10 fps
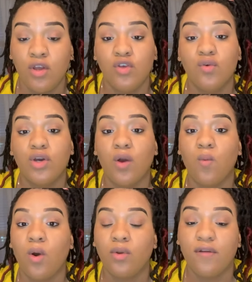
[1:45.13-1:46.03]
You can
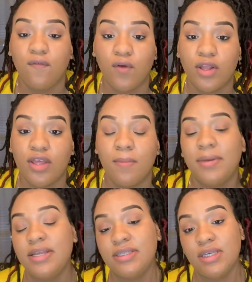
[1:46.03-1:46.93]
want it for them,
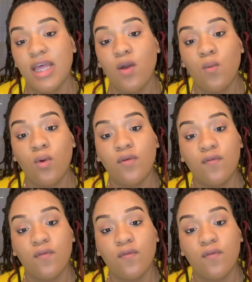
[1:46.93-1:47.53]
but until they want